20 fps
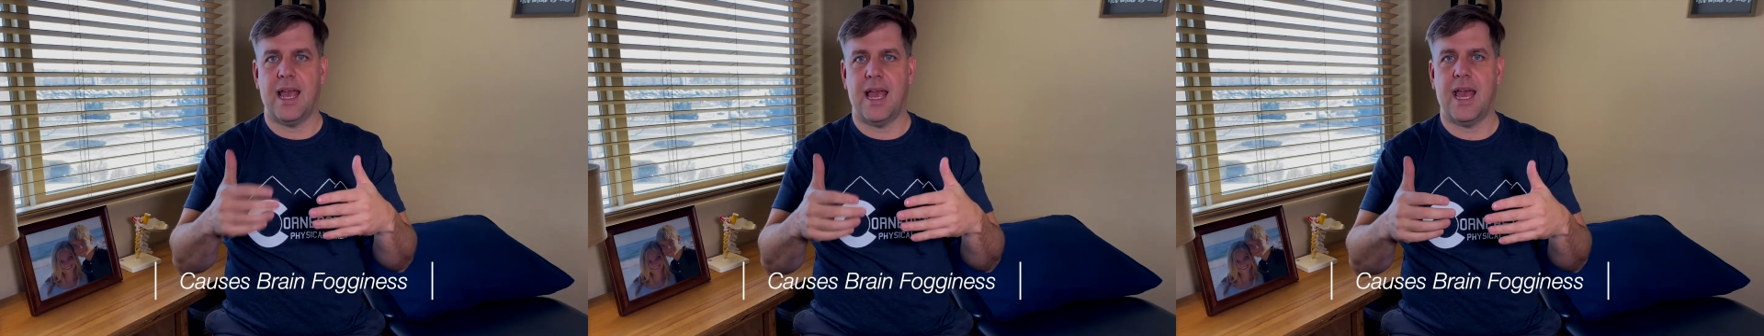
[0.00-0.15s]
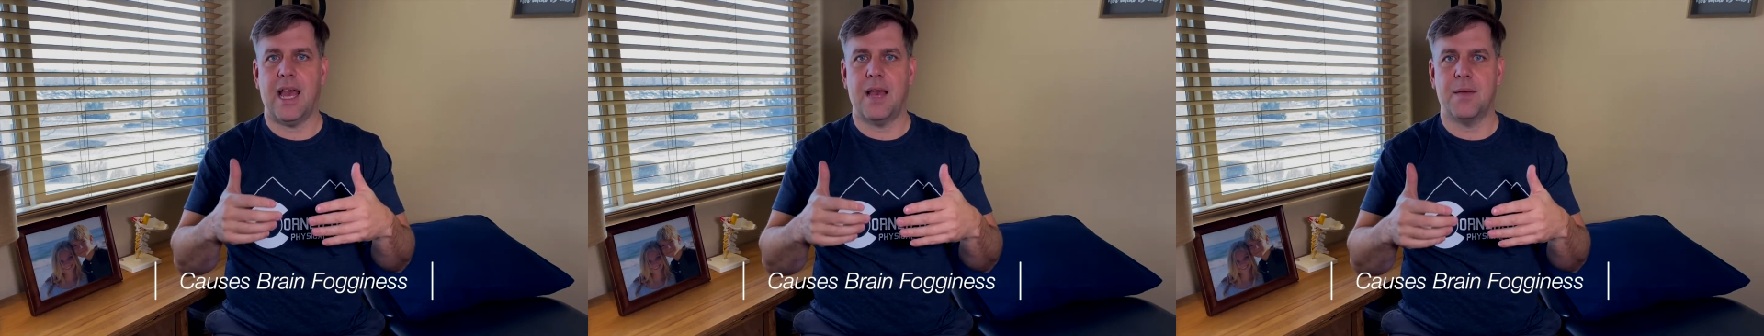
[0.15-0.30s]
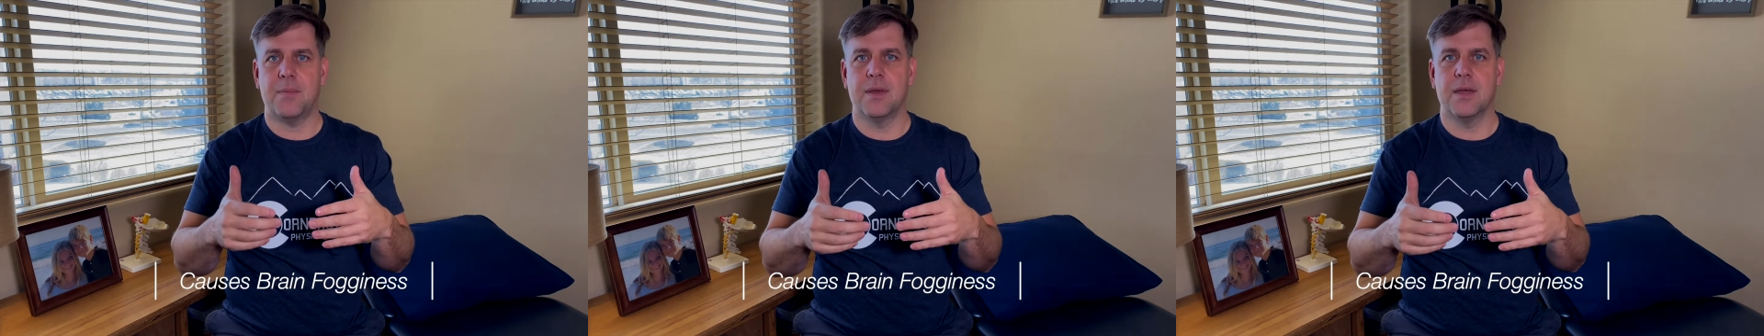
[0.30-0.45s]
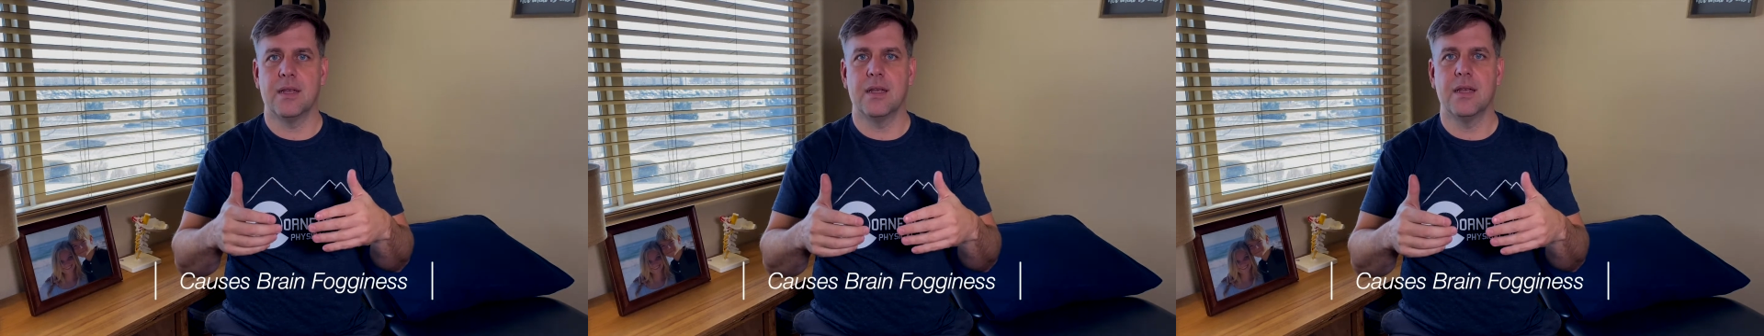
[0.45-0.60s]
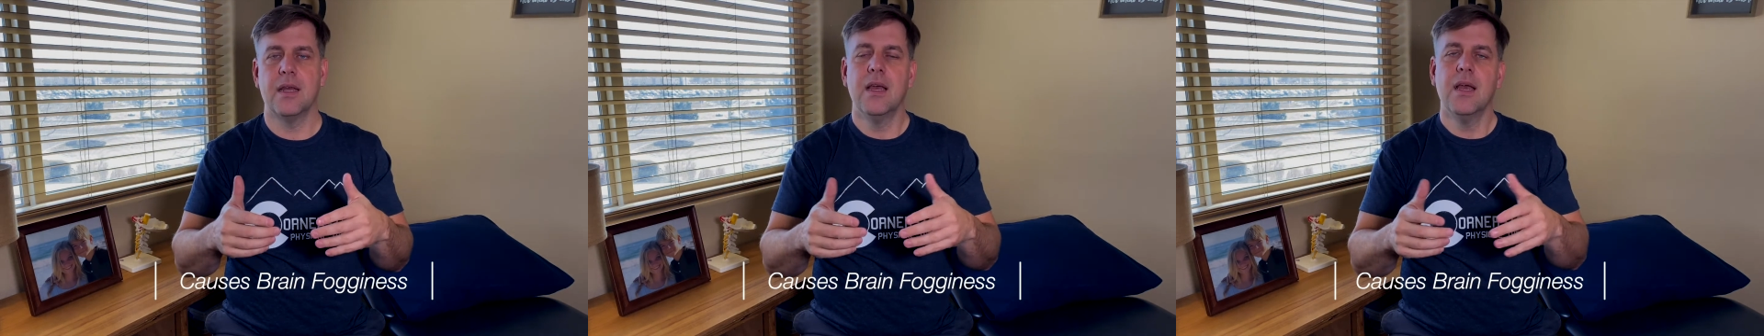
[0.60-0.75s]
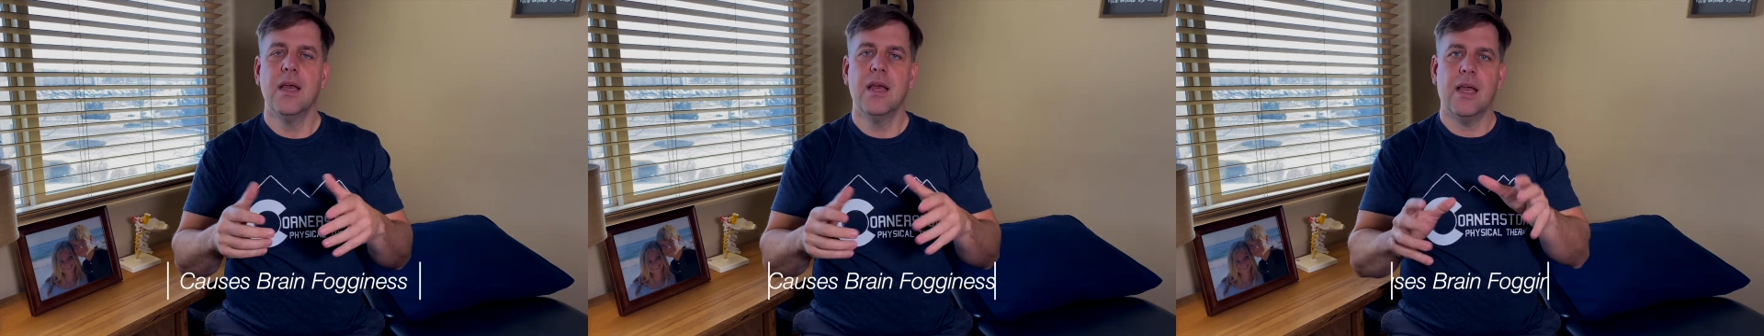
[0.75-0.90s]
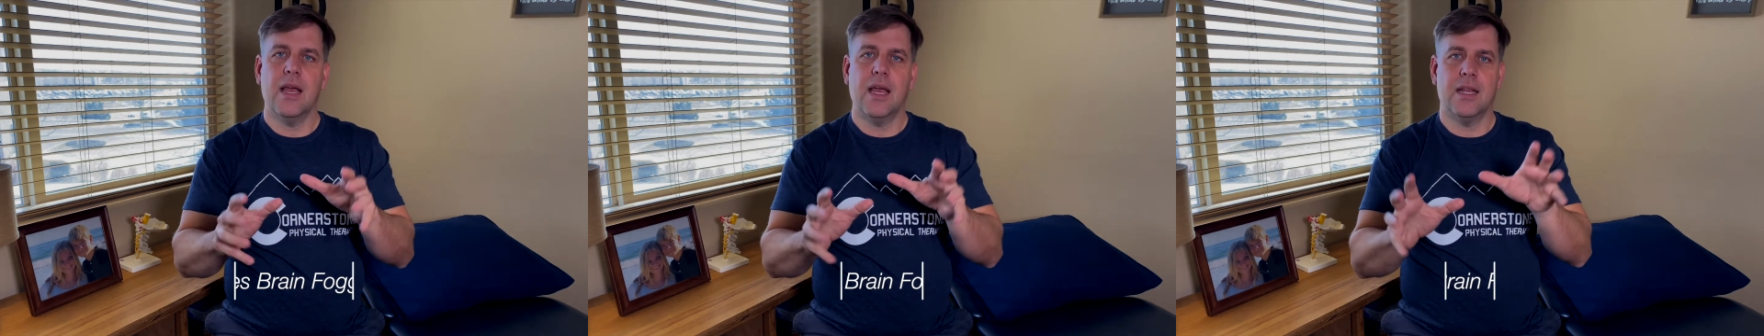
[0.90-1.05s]
happen.
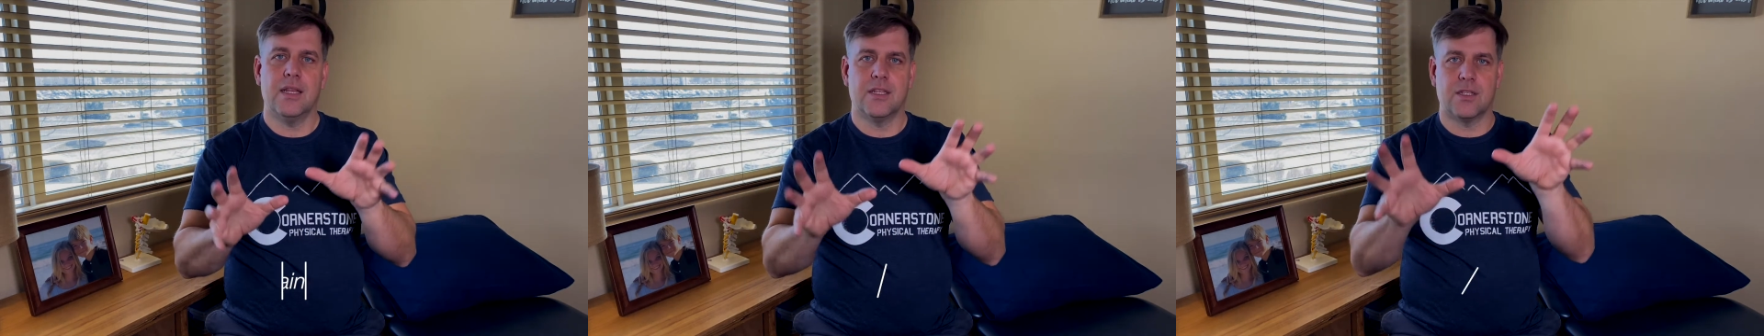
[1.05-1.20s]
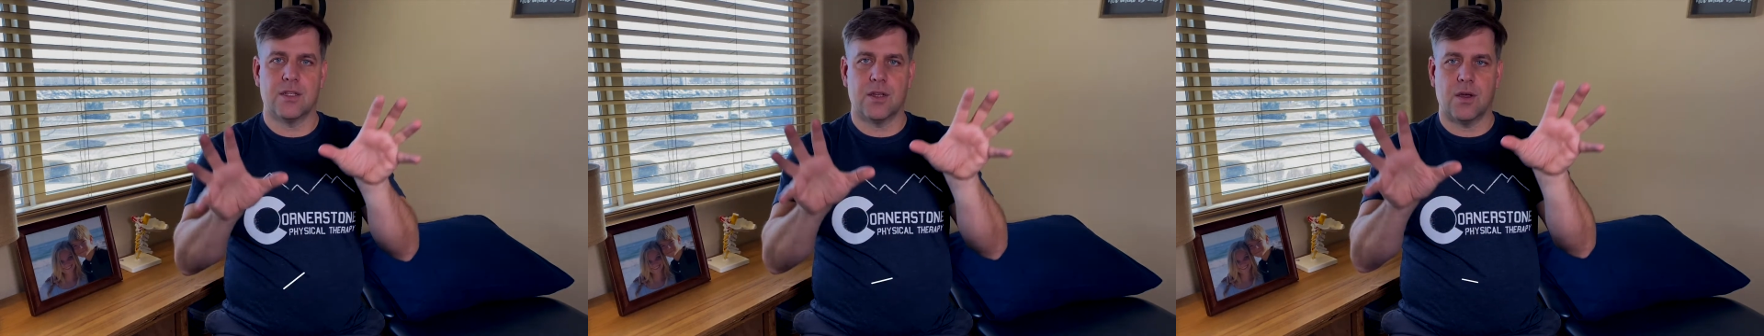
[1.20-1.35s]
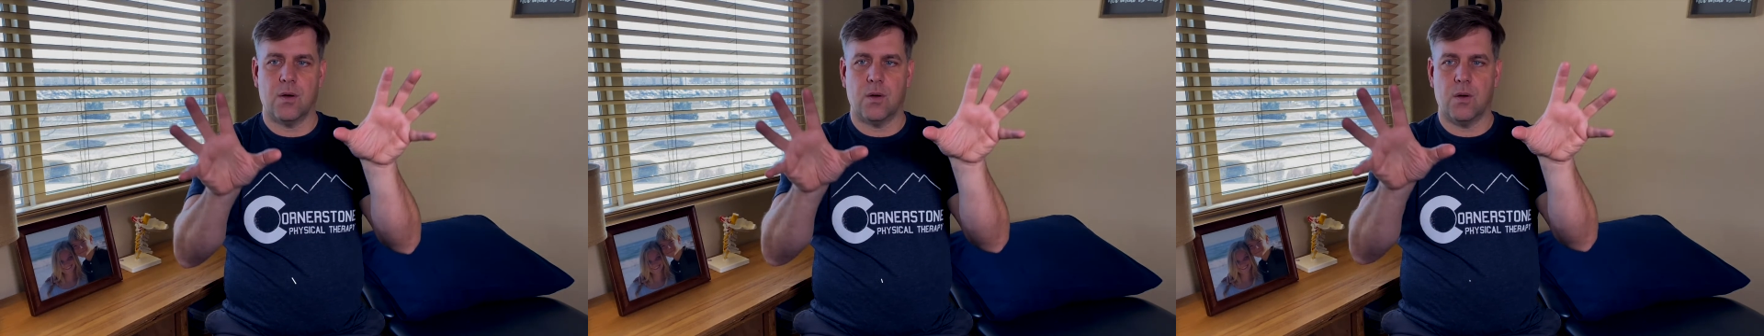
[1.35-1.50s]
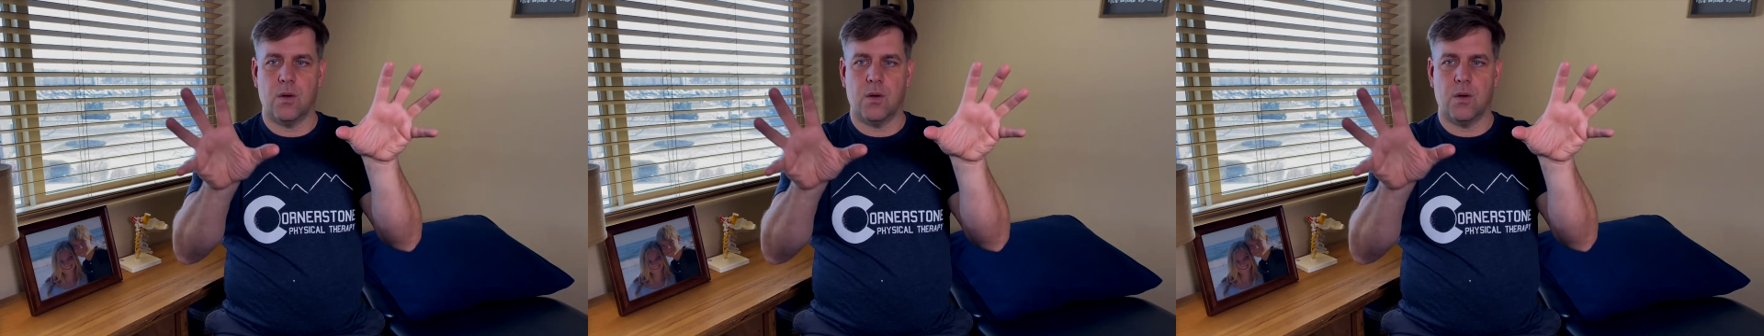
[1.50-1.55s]
And so